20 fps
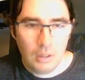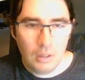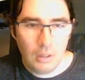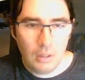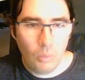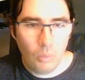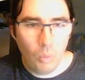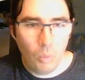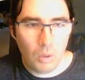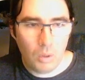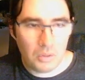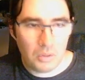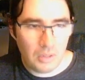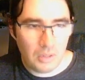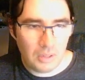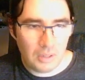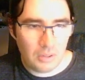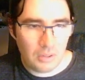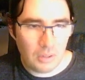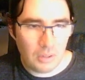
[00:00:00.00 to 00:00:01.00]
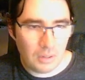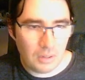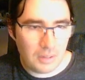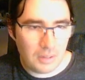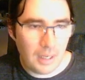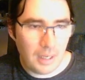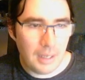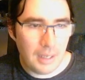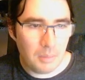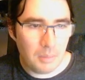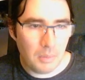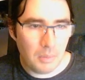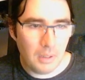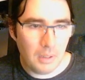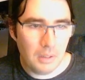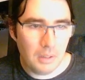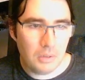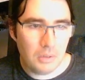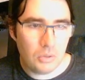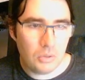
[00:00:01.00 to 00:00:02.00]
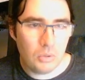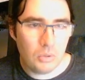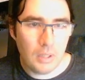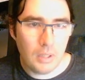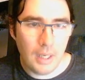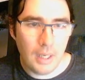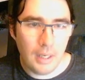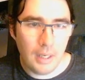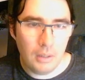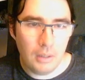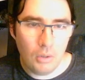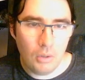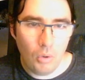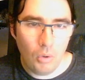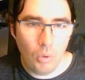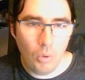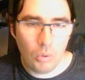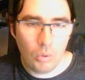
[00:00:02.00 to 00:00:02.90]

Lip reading: What it's actually going to take me to get all of